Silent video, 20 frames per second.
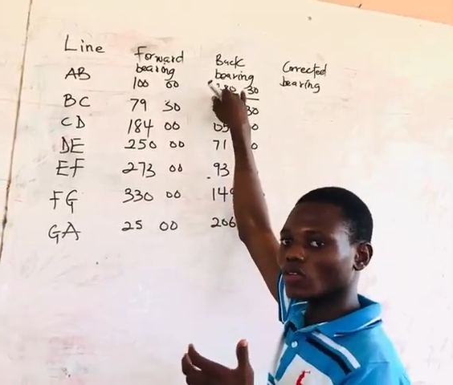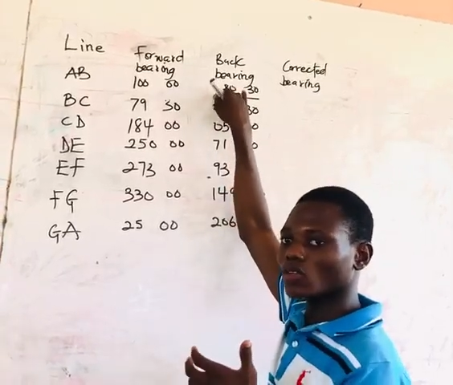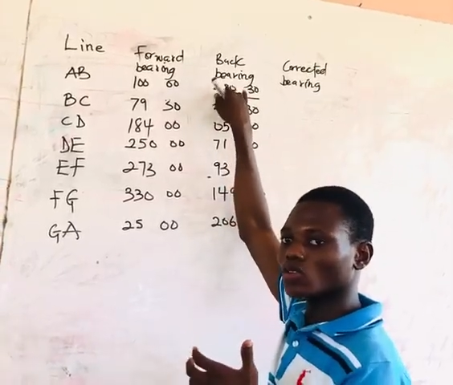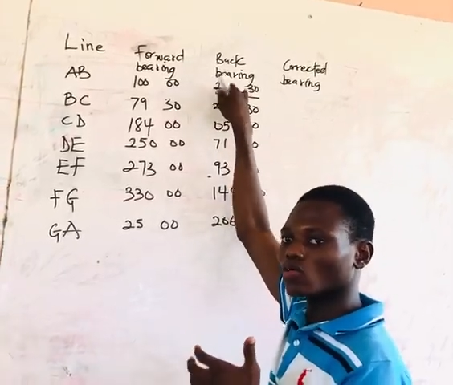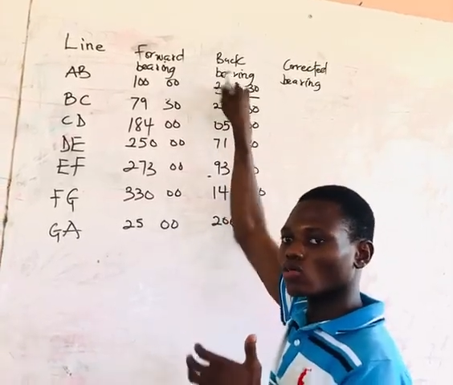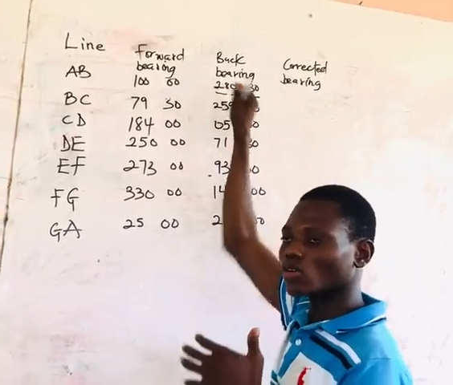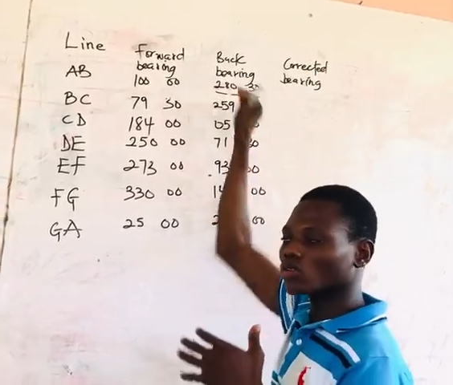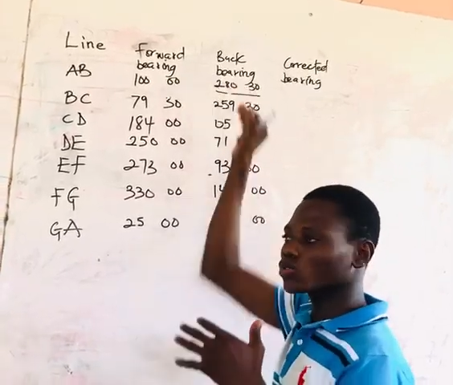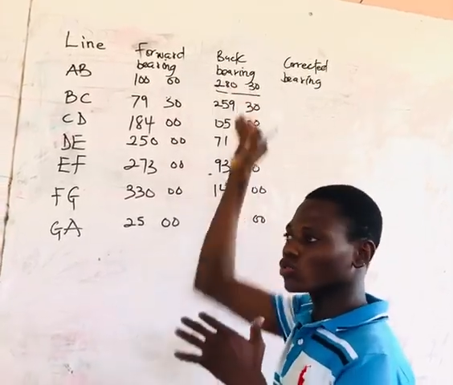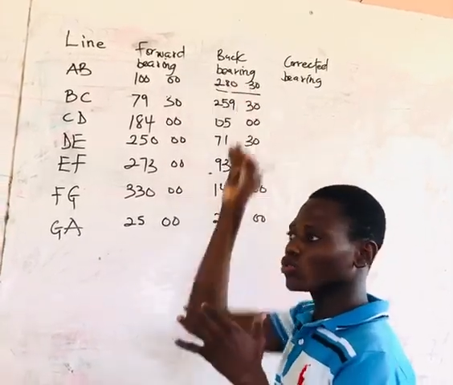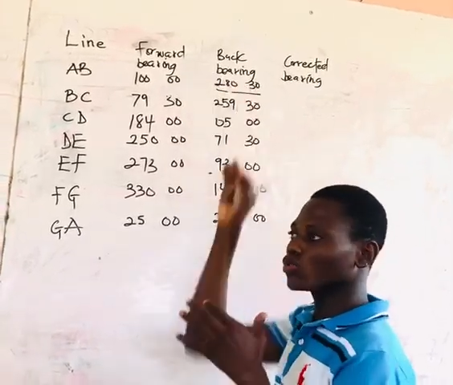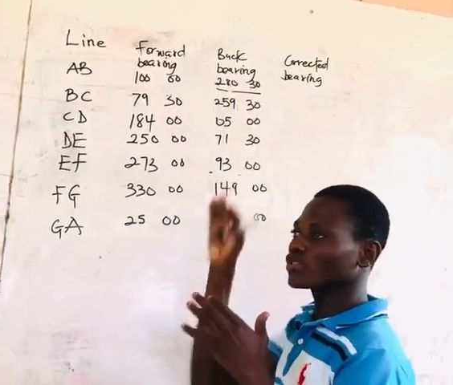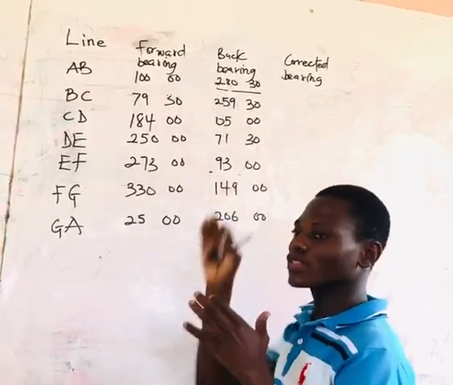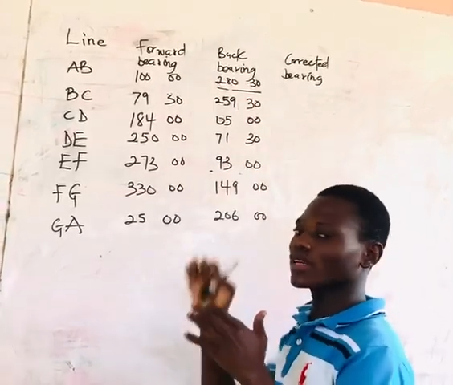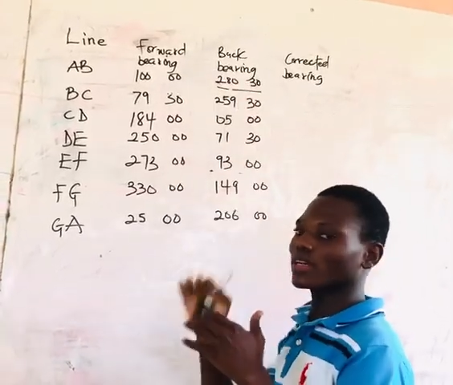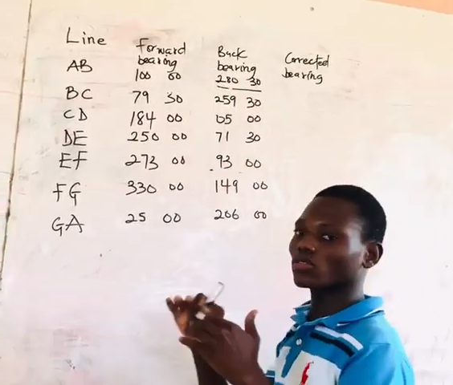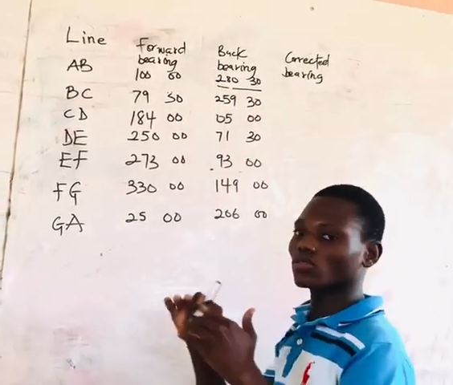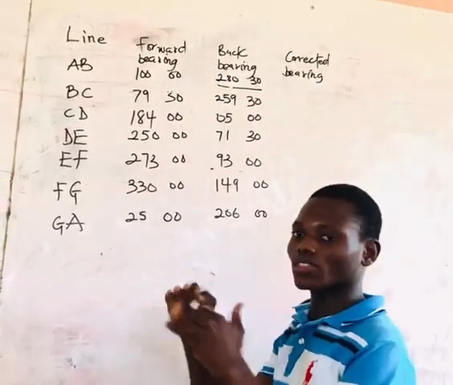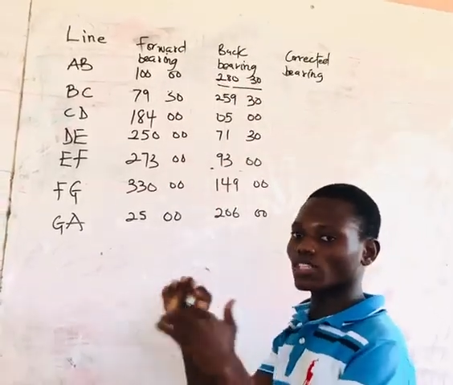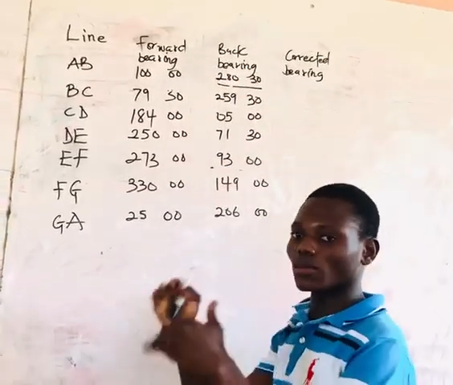So what to do is
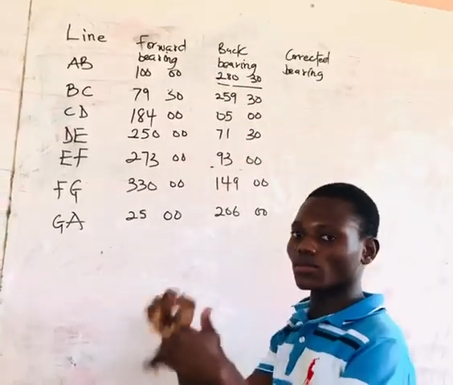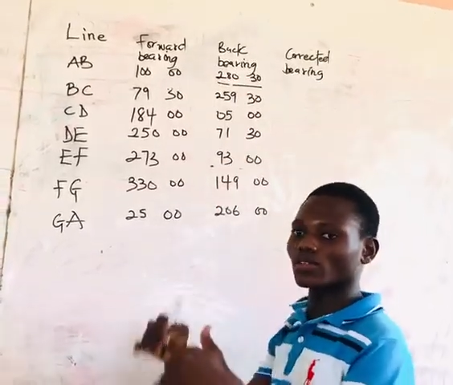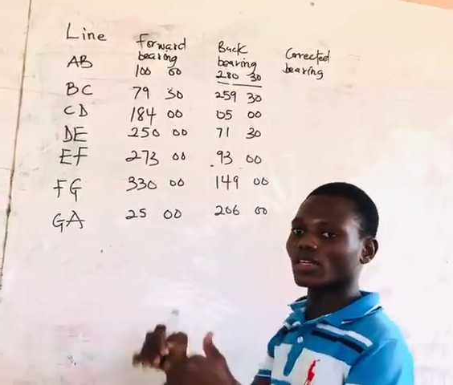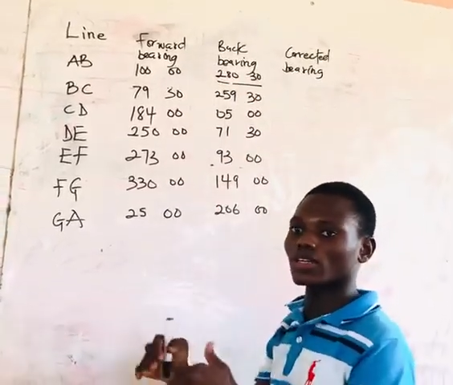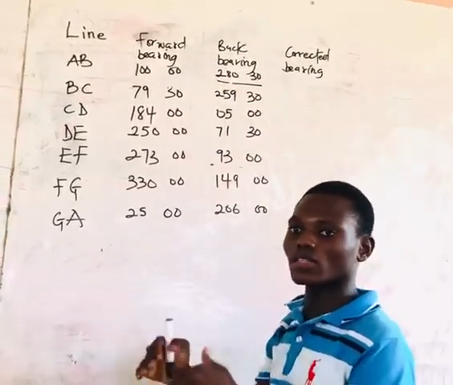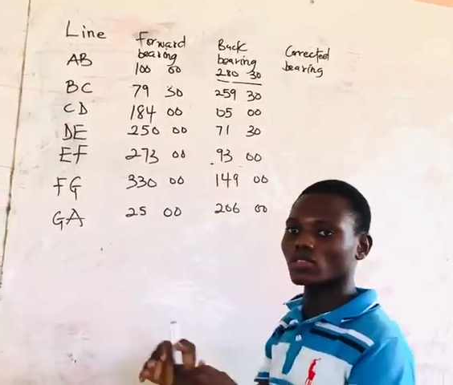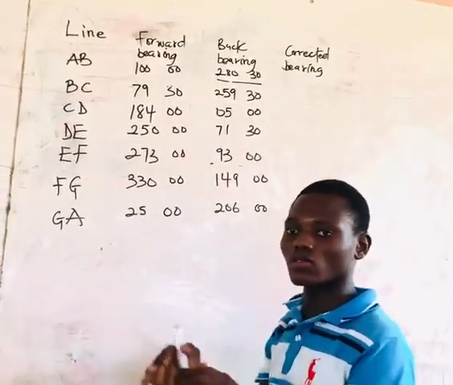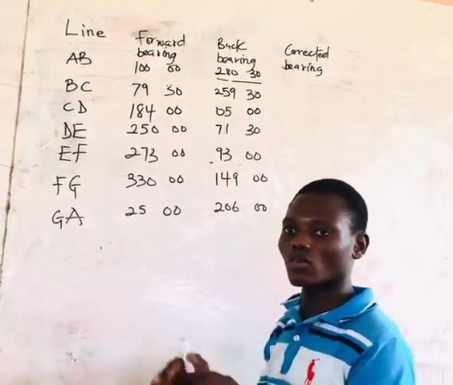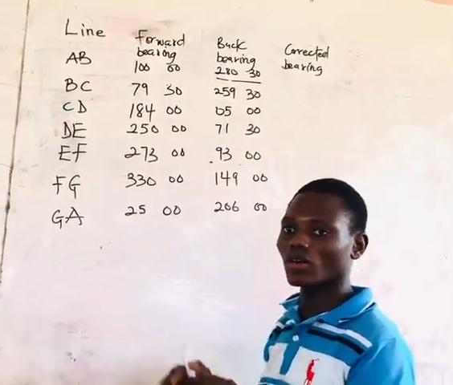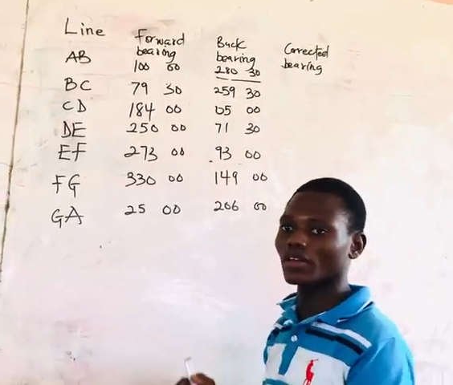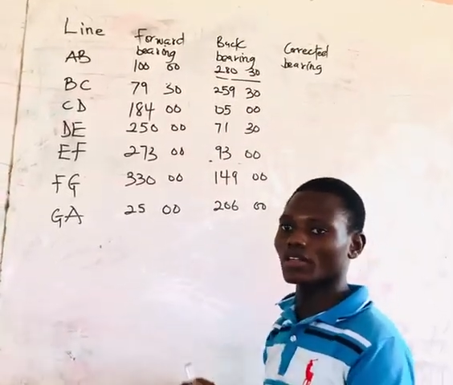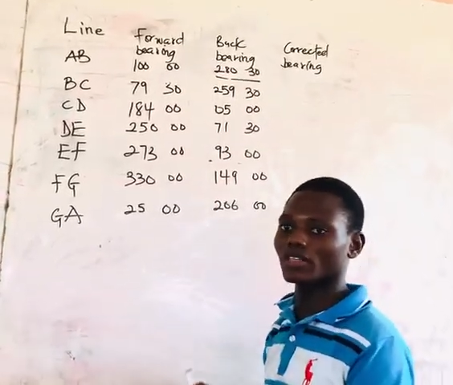that to subtract 180